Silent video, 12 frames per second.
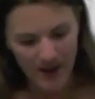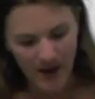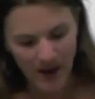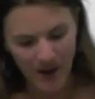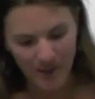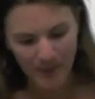
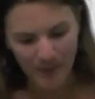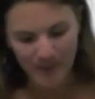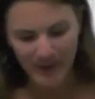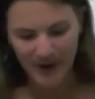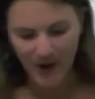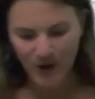
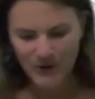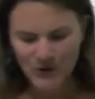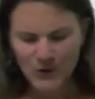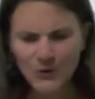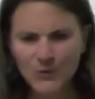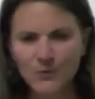but
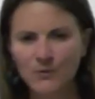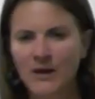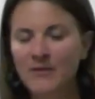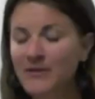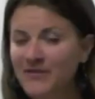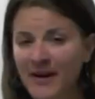also
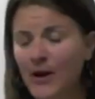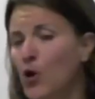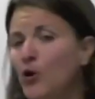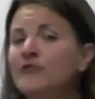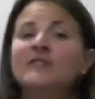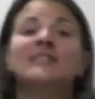can be very
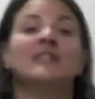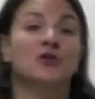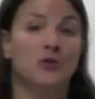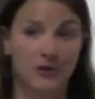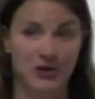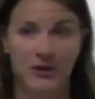overly
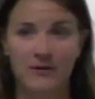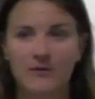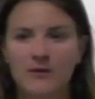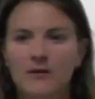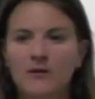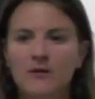indulgent,
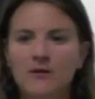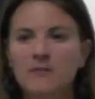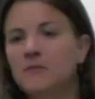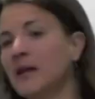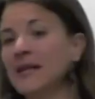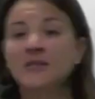
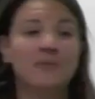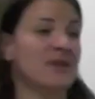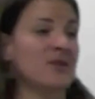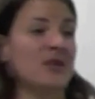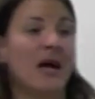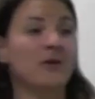like some of the
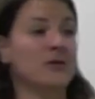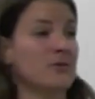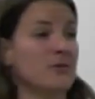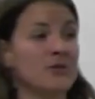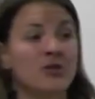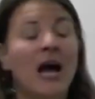
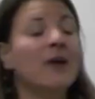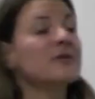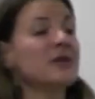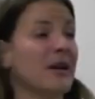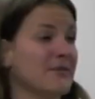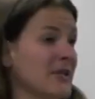shadow
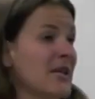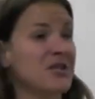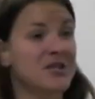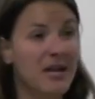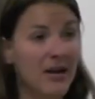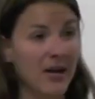side of
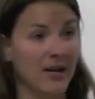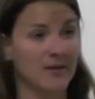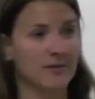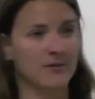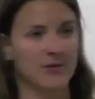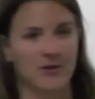
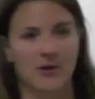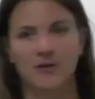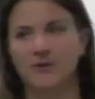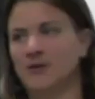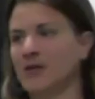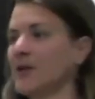Sagittarius, which is
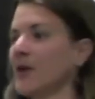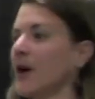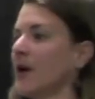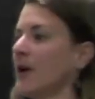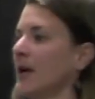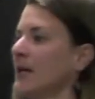also
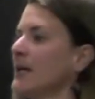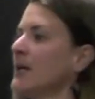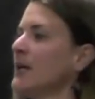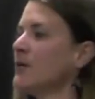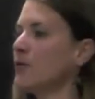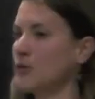centaur, right?
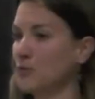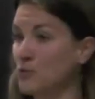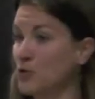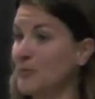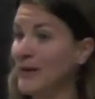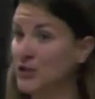
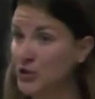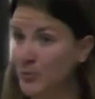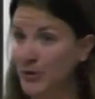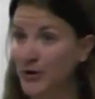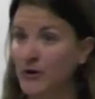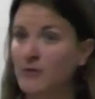Ruled by
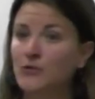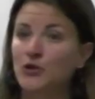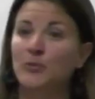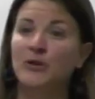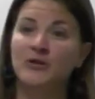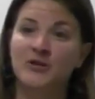Jupiter.
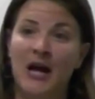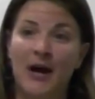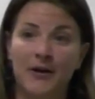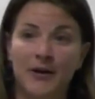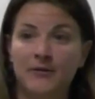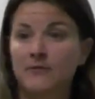Jupiter's
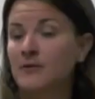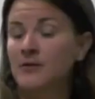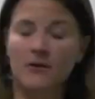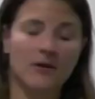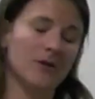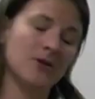
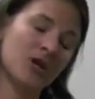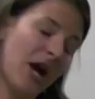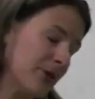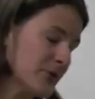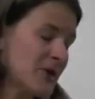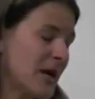
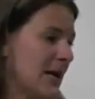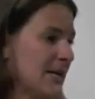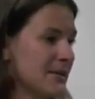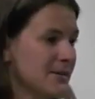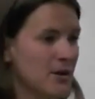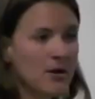shadow side
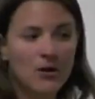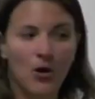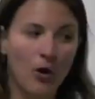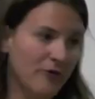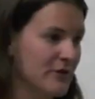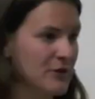is
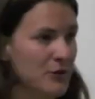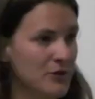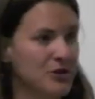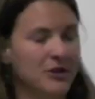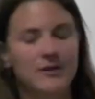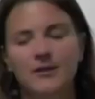
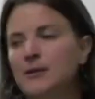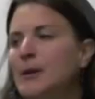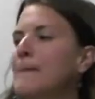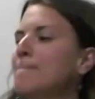overindulgence.